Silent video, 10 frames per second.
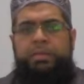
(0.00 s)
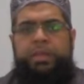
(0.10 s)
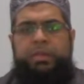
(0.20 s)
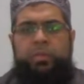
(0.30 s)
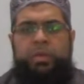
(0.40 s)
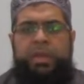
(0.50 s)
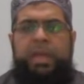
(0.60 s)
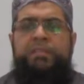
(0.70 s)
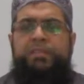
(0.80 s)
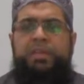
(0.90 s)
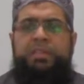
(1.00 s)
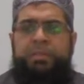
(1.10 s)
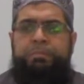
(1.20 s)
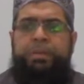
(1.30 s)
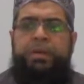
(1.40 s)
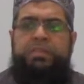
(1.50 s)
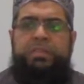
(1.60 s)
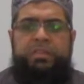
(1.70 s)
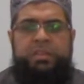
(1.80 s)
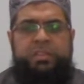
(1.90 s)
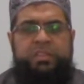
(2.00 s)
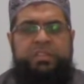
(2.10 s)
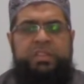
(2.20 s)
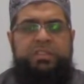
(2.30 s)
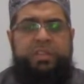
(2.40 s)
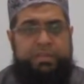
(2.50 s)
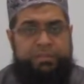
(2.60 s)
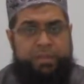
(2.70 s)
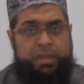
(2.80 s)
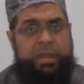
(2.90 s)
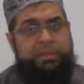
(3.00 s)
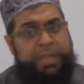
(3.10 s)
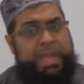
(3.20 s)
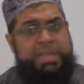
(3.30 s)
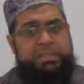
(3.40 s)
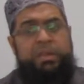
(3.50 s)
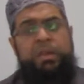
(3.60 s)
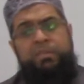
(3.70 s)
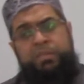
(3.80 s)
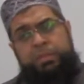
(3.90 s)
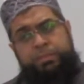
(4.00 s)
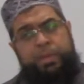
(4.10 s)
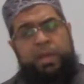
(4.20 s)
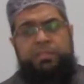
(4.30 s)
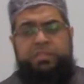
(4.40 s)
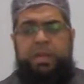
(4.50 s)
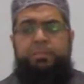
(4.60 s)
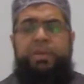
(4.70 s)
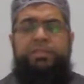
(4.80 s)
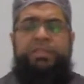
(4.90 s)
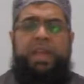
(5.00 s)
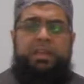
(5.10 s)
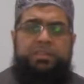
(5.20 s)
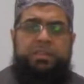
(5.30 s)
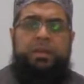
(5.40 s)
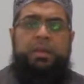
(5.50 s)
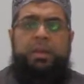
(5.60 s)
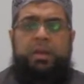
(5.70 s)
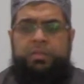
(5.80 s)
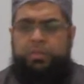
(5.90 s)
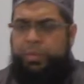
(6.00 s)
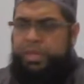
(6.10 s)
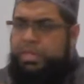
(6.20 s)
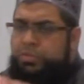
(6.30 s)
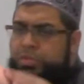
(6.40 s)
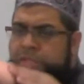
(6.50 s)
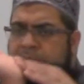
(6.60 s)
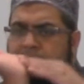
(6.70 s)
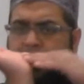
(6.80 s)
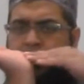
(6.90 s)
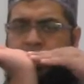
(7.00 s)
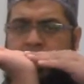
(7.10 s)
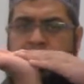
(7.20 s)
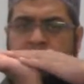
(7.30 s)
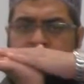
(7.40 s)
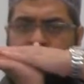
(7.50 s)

that whatever that person, the deceased, have ate for the last couple of days, so we need to tilt the body.